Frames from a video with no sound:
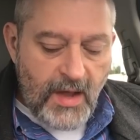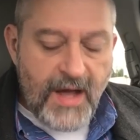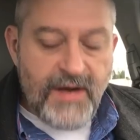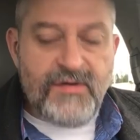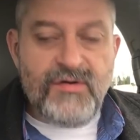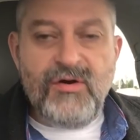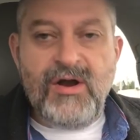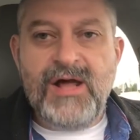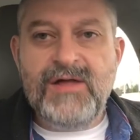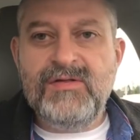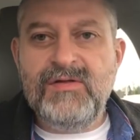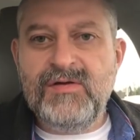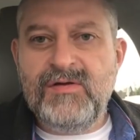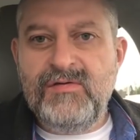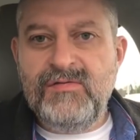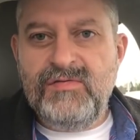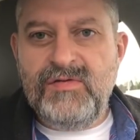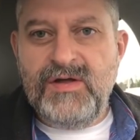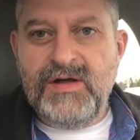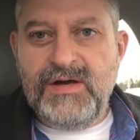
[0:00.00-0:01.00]
I do like
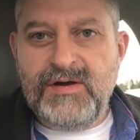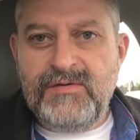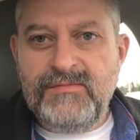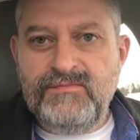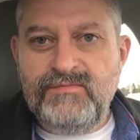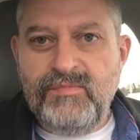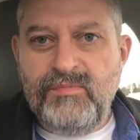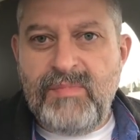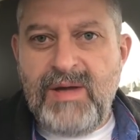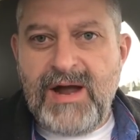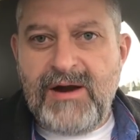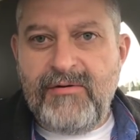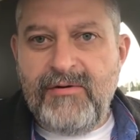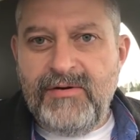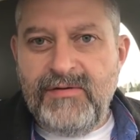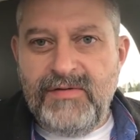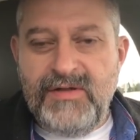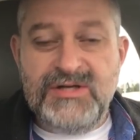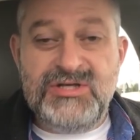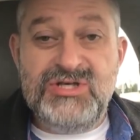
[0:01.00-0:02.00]
the
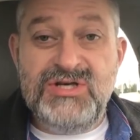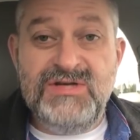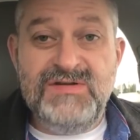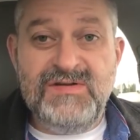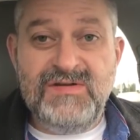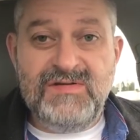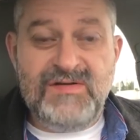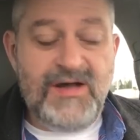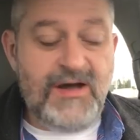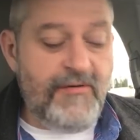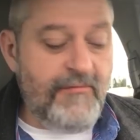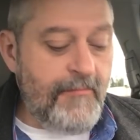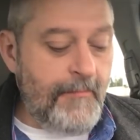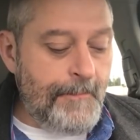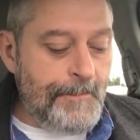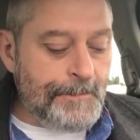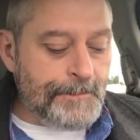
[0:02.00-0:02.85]
cheese itself.